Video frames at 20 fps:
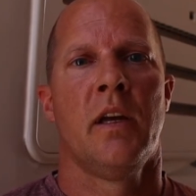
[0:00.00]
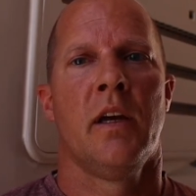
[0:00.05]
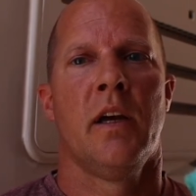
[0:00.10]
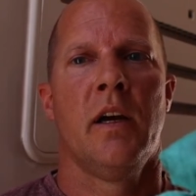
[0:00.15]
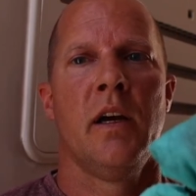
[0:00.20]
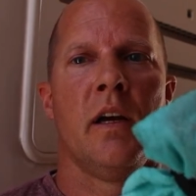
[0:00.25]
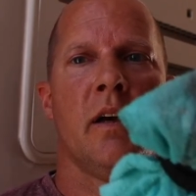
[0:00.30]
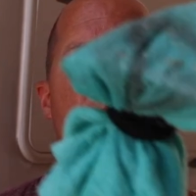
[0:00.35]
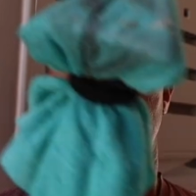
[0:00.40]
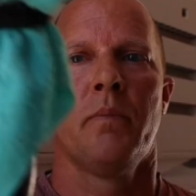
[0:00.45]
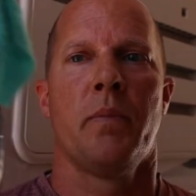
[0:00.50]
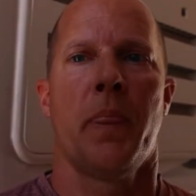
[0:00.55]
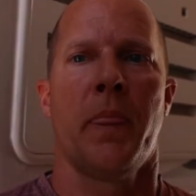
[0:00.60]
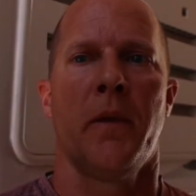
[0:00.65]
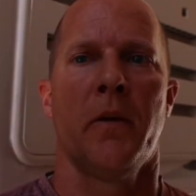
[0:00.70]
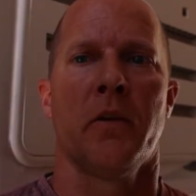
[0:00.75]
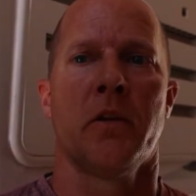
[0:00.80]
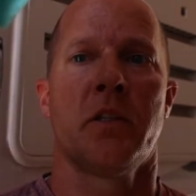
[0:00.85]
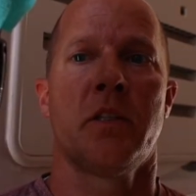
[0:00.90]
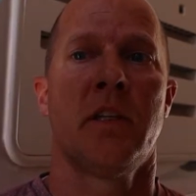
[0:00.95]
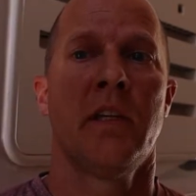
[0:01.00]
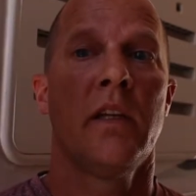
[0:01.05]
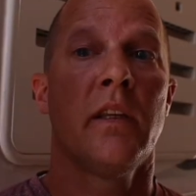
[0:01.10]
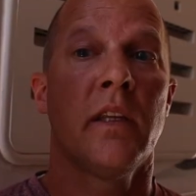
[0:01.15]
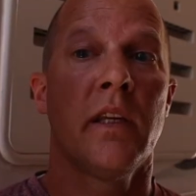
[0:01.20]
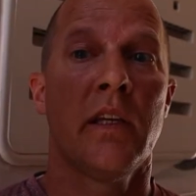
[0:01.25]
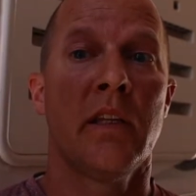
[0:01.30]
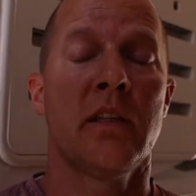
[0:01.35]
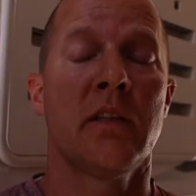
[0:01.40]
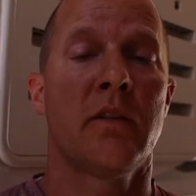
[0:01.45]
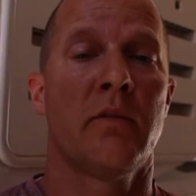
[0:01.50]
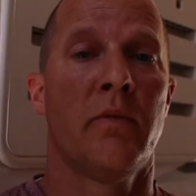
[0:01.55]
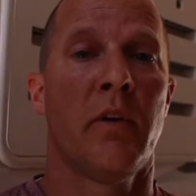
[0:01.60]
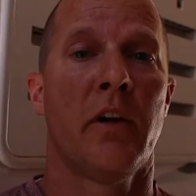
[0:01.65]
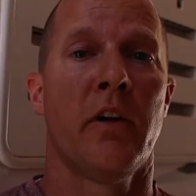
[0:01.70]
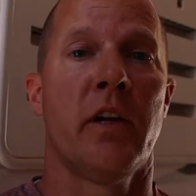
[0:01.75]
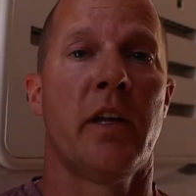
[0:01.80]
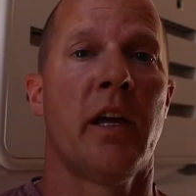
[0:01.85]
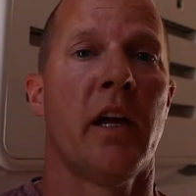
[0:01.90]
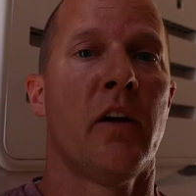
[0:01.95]
um, your ceilings
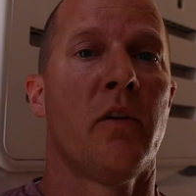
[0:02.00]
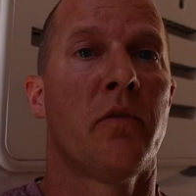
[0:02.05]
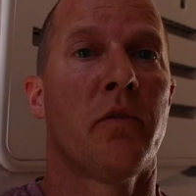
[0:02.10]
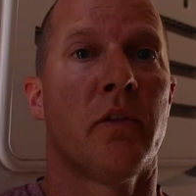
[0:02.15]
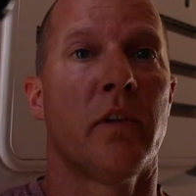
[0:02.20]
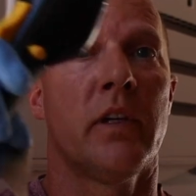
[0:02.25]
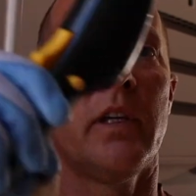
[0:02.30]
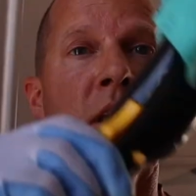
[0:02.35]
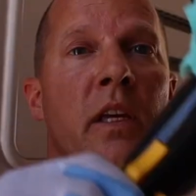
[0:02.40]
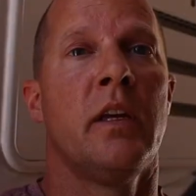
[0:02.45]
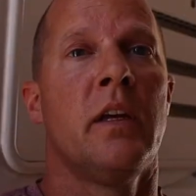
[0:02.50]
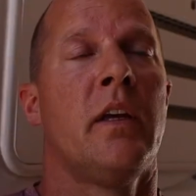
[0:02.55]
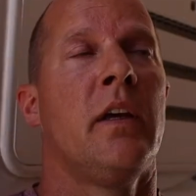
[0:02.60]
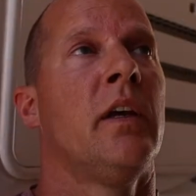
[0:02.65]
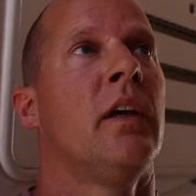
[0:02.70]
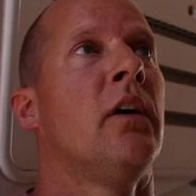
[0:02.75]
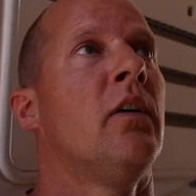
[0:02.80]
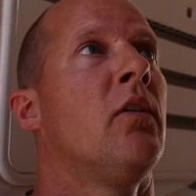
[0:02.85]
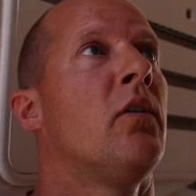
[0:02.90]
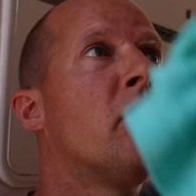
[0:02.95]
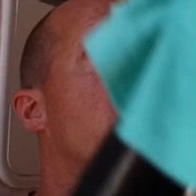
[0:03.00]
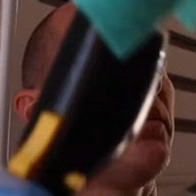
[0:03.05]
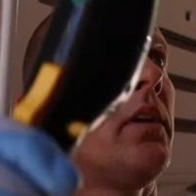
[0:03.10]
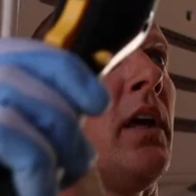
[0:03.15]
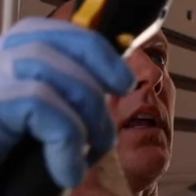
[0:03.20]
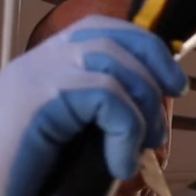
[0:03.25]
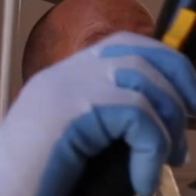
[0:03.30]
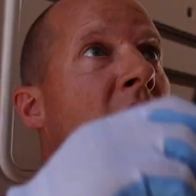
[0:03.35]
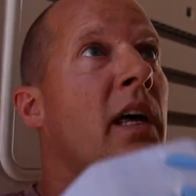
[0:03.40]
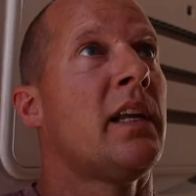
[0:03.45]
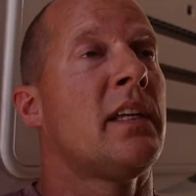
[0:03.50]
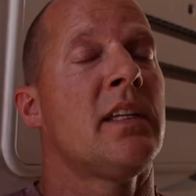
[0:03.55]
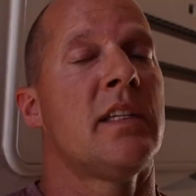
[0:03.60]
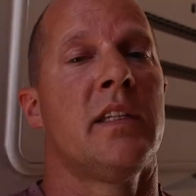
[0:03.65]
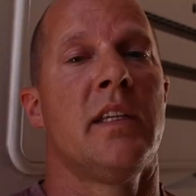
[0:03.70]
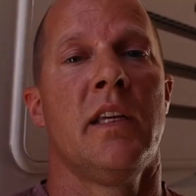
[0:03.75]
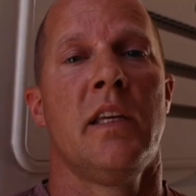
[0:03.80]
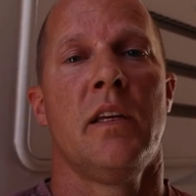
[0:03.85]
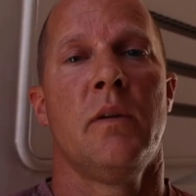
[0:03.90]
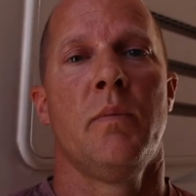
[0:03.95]
very carefully with not a lot of
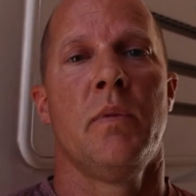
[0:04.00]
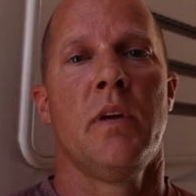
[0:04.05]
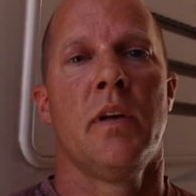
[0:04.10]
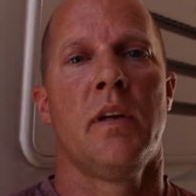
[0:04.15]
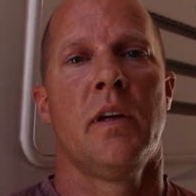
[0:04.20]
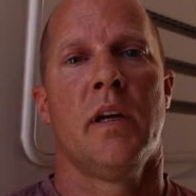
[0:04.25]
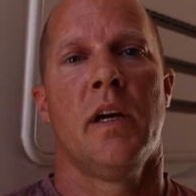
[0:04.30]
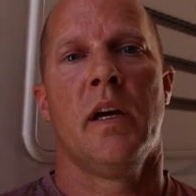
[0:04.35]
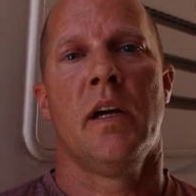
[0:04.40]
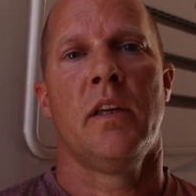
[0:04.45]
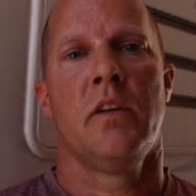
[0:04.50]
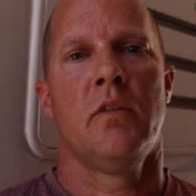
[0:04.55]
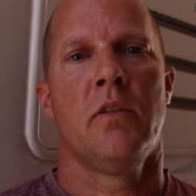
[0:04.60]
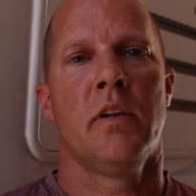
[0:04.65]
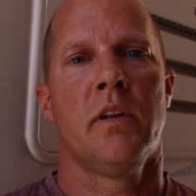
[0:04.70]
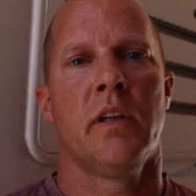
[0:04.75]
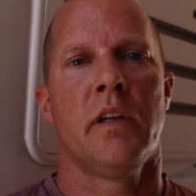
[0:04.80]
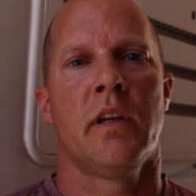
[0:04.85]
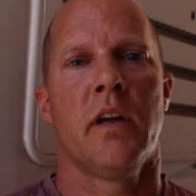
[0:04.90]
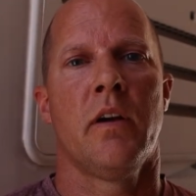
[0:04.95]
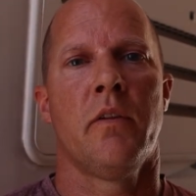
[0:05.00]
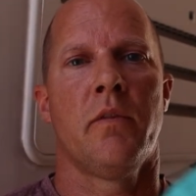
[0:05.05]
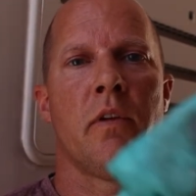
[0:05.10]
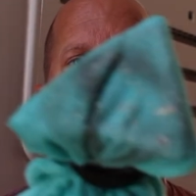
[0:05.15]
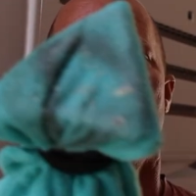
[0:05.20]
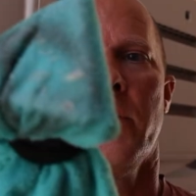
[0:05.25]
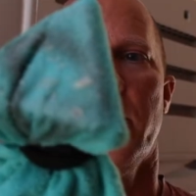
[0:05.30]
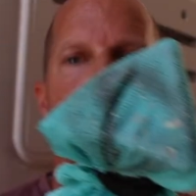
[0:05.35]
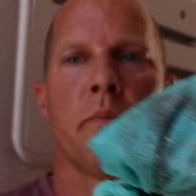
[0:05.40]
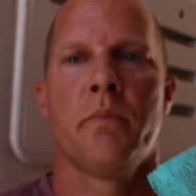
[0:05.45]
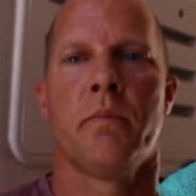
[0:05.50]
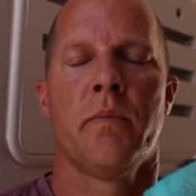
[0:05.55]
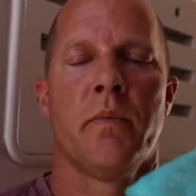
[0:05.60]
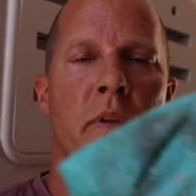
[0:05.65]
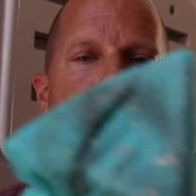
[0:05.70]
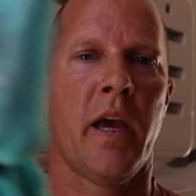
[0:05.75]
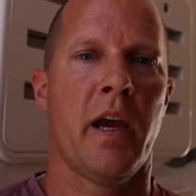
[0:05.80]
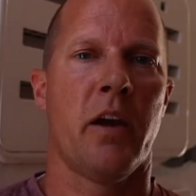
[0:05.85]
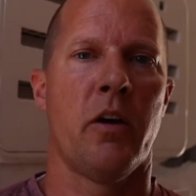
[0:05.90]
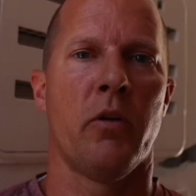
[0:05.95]
steam. Uh, you can clean off all them,
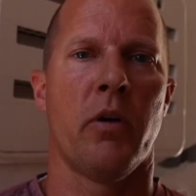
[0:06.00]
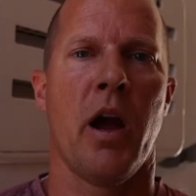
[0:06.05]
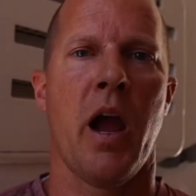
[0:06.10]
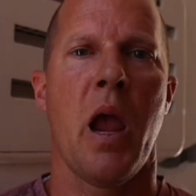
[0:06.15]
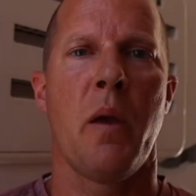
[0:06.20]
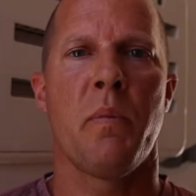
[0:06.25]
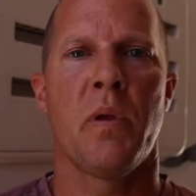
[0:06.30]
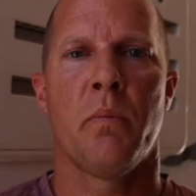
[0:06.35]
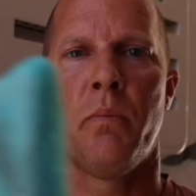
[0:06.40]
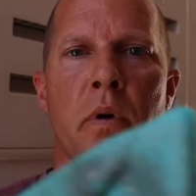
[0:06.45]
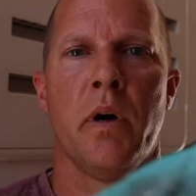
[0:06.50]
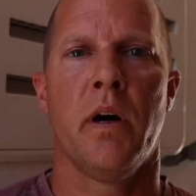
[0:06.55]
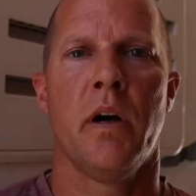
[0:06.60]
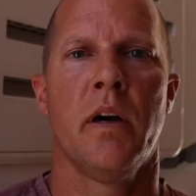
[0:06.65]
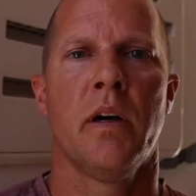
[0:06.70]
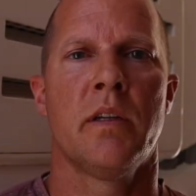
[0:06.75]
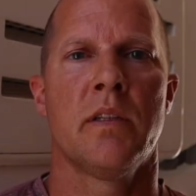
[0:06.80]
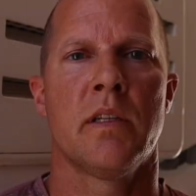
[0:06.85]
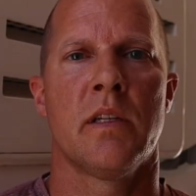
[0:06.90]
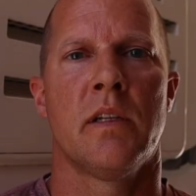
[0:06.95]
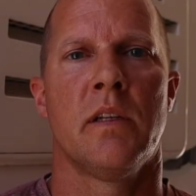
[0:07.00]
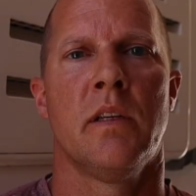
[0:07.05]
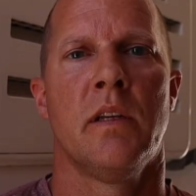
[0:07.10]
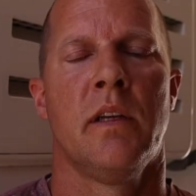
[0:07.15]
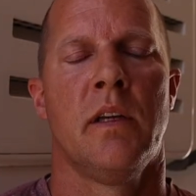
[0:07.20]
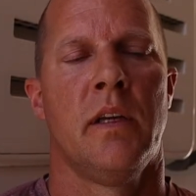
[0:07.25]
that grime and bugs and,